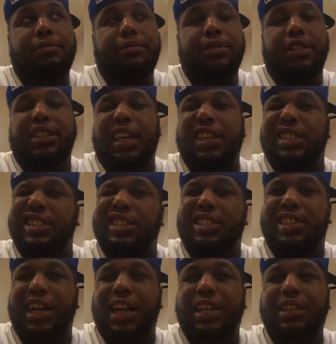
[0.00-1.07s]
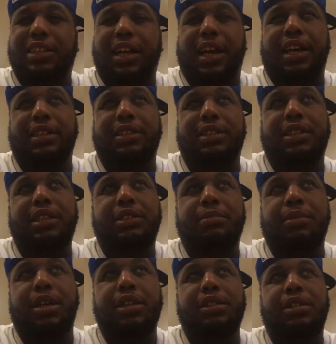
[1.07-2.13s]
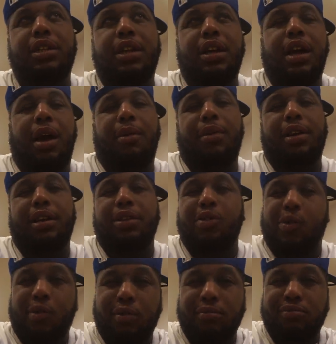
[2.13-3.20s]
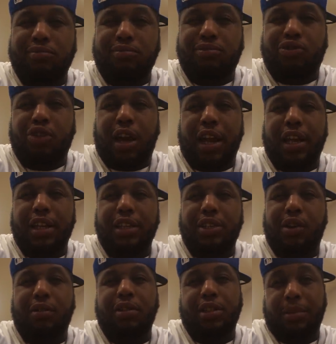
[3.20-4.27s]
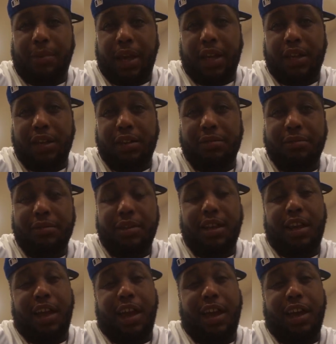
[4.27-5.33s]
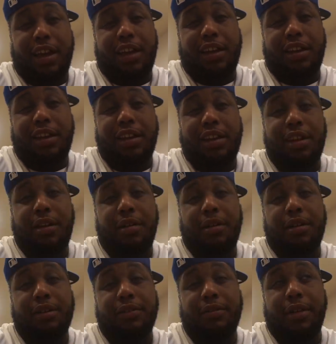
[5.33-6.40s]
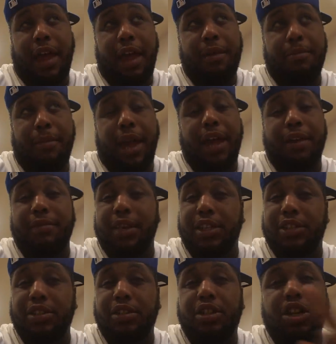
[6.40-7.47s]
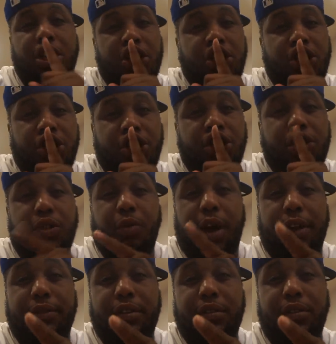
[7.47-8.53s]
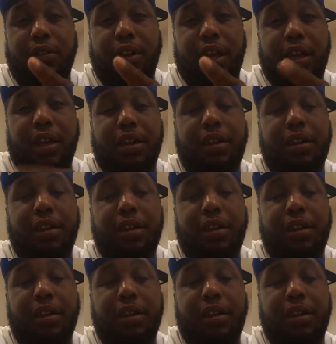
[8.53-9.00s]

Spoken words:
This ain't just a challenge. I got 6 months. I'm going to try to go to Jamaica in May of next year. Shh, the wife don't know that